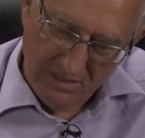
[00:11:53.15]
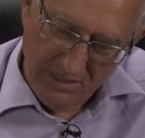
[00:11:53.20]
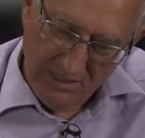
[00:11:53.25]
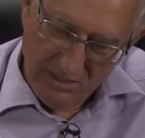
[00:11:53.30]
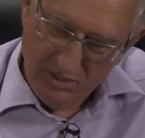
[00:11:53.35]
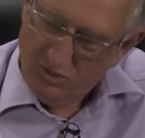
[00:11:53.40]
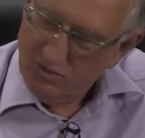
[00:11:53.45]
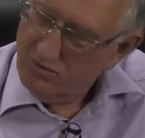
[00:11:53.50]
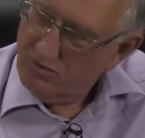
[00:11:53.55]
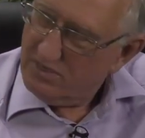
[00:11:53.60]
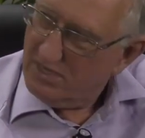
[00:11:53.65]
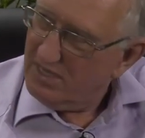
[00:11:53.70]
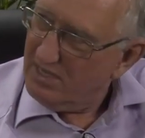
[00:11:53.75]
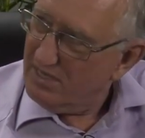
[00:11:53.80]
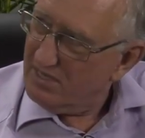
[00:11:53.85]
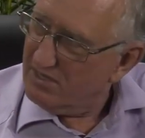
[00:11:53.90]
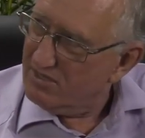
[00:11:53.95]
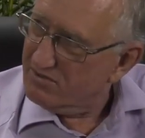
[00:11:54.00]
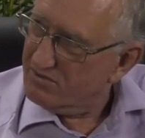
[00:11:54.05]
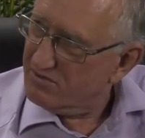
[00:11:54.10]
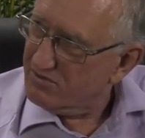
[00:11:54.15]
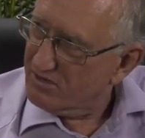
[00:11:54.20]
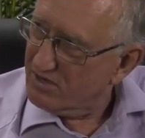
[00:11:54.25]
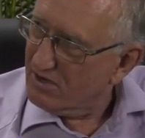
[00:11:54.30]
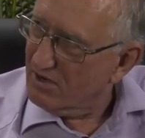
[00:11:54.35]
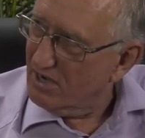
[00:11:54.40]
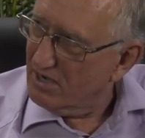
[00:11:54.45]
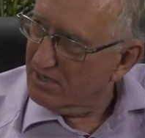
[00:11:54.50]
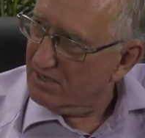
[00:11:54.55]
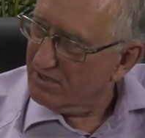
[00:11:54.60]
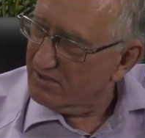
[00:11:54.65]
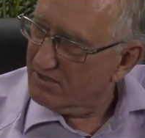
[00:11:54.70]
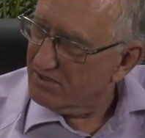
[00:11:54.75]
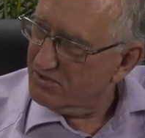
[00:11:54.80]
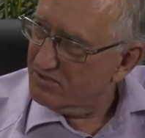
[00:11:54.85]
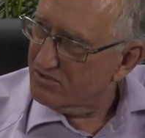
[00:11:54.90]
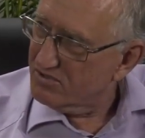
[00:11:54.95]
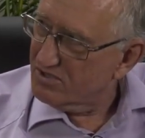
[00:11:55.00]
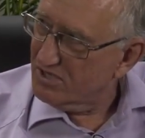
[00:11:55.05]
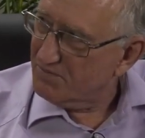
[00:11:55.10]
issue is regarding
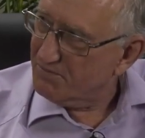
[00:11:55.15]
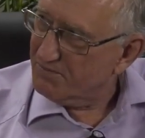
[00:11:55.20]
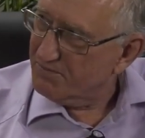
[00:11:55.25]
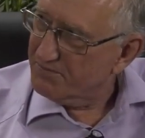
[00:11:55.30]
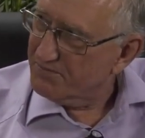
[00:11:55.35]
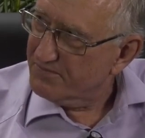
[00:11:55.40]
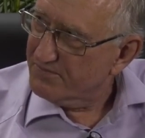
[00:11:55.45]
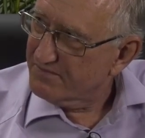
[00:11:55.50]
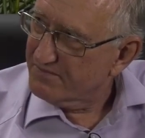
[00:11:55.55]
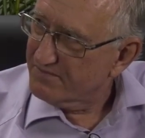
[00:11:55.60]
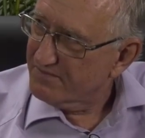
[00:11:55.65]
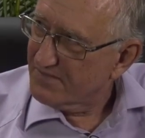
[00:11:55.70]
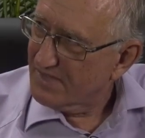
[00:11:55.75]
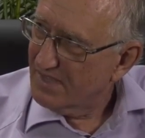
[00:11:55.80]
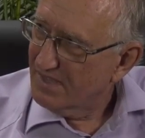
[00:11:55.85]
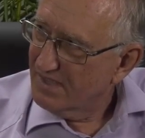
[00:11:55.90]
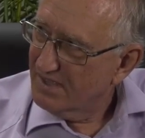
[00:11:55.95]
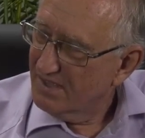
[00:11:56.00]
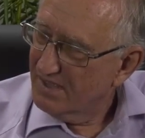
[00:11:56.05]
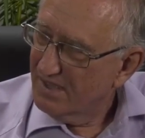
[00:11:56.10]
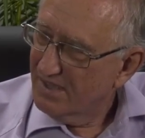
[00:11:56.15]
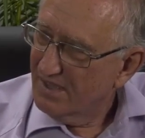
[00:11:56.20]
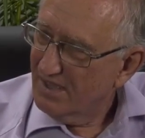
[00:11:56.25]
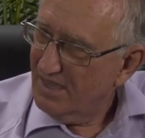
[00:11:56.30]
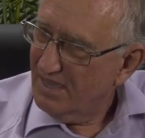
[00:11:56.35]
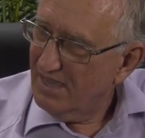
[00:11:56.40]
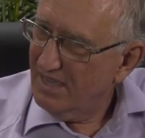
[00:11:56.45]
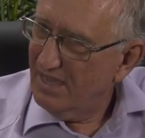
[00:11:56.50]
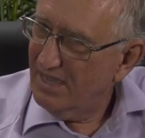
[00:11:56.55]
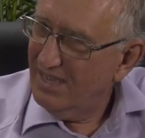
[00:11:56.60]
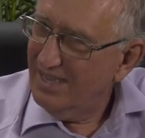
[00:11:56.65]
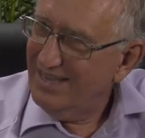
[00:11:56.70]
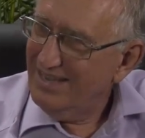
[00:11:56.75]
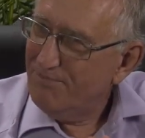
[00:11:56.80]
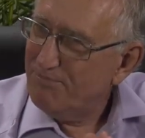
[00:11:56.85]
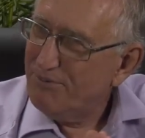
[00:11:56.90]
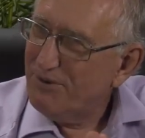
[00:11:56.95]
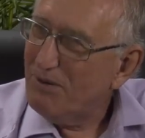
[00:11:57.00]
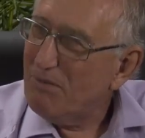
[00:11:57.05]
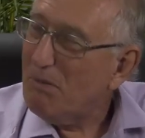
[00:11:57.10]
this chip.
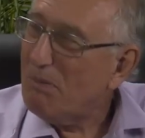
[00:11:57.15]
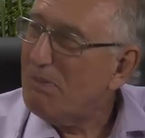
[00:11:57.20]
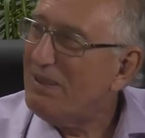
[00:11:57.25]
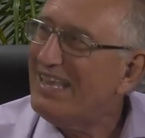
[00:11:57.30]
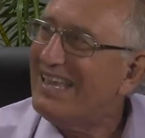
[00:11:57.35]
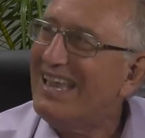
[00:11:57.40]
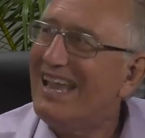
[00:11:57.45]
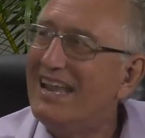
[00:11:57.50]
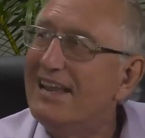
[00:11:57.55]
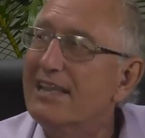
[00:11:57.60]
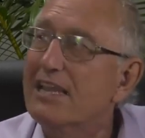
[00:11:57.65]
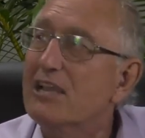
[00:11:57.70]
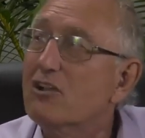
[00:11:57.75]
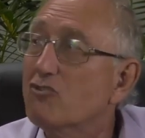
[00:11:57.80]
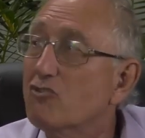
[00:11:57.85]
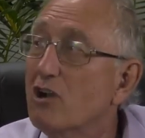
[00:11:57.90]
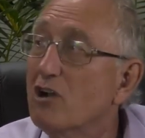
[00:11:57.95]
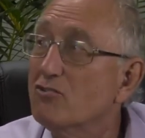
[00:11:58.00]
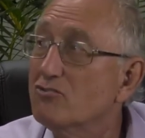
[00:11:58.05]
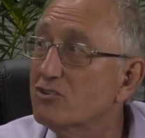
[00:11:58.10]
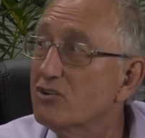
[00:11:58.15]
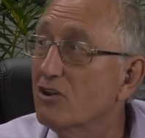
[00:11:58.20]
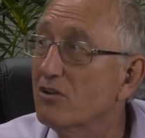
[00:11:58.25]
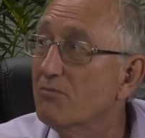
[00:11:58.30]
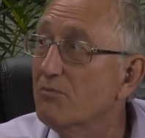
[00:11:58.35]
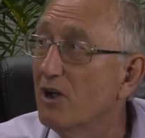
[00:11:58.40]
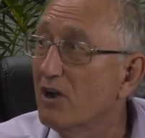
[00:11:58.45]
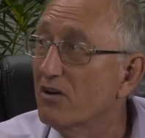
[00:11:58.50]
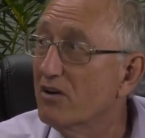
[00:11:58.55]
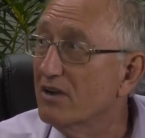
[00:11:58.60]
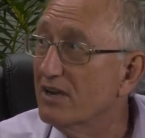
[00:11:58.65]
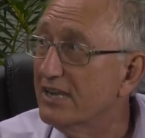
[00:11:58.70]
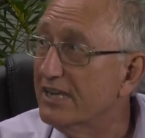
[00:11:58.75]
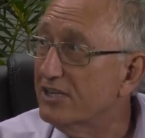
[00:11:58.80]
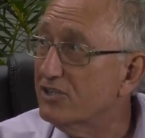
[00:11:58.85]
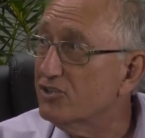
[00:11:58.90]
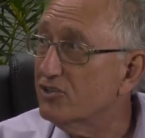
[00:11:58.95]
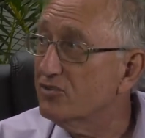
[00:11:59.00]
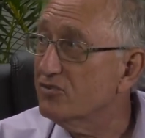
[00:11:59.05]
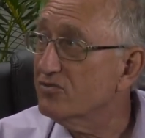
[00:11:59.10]
It probably can encroach on moral
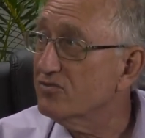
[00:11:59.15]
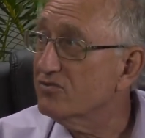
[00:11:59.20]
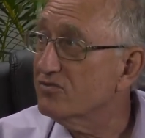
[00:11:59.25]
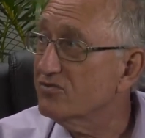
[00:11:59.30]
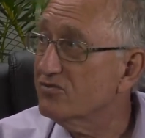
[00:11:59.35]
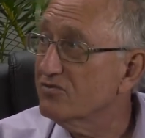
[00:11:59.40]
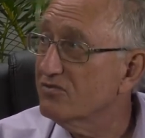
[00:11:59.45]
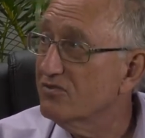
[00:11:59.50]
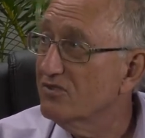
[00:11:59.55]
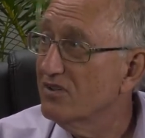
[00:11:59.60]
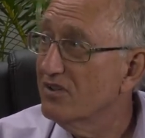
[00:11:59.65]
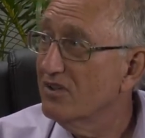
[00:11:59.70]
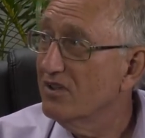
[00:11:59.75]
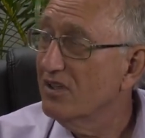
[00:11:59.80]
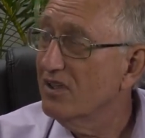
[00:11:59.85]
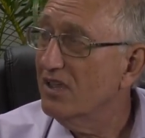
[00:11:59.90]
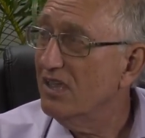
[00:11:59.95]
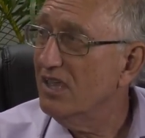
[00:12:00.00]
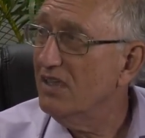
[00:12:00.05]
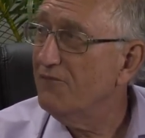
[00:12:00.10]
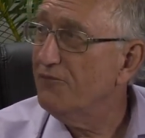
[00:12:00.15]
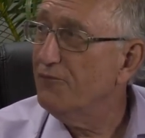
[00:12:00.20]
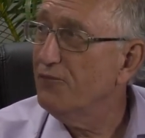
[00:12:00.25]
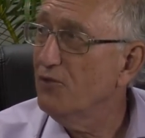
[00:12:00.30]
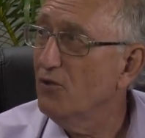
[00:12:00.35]
issues if